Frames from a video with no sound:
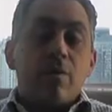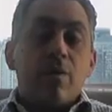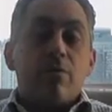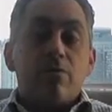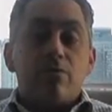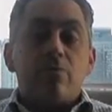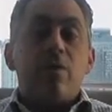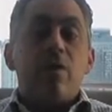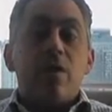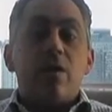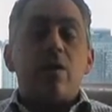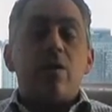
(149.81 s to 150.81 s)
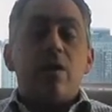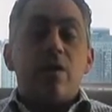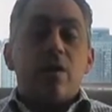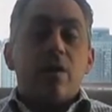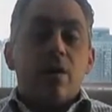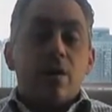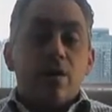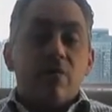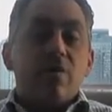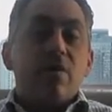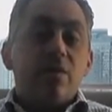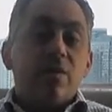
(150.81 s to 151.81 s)
It's really an
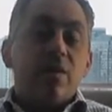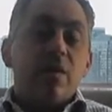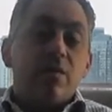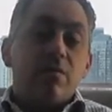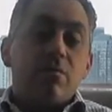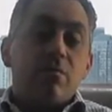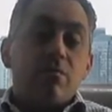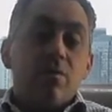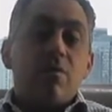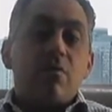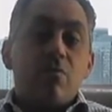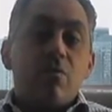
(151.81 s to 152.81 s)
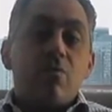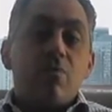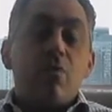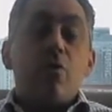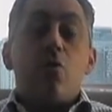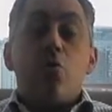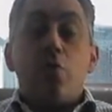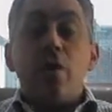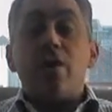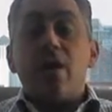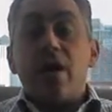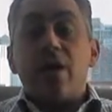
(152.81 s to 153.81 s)
investigator-run group
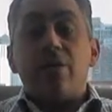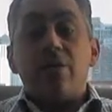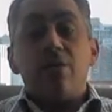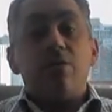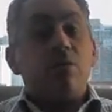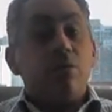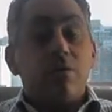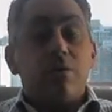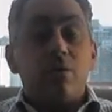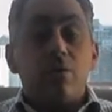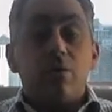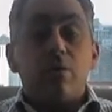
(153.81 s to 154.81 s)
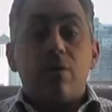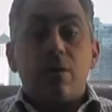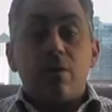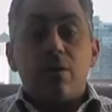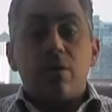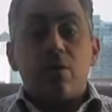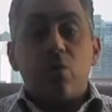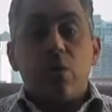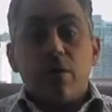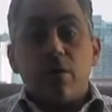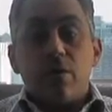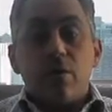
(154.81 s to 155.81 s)
with access to industry studies as
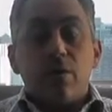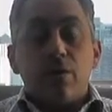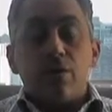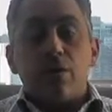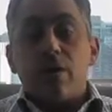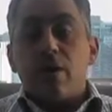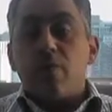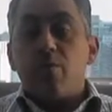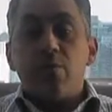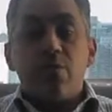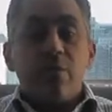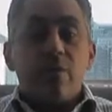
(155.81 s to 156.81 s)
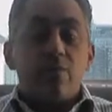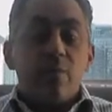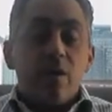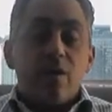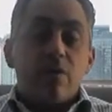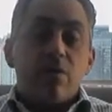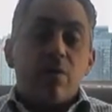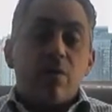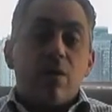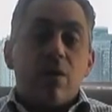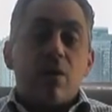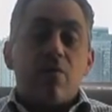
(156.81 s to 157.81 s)
well. So you get a perfect mix
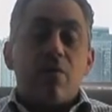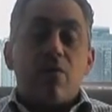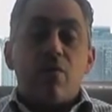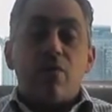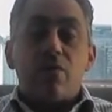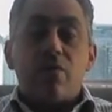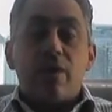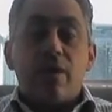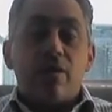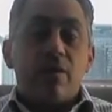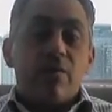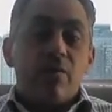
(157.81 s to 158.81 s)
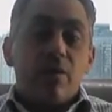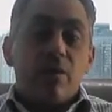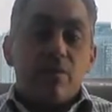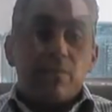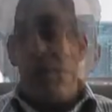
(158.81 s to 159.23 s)
for folks to get involved.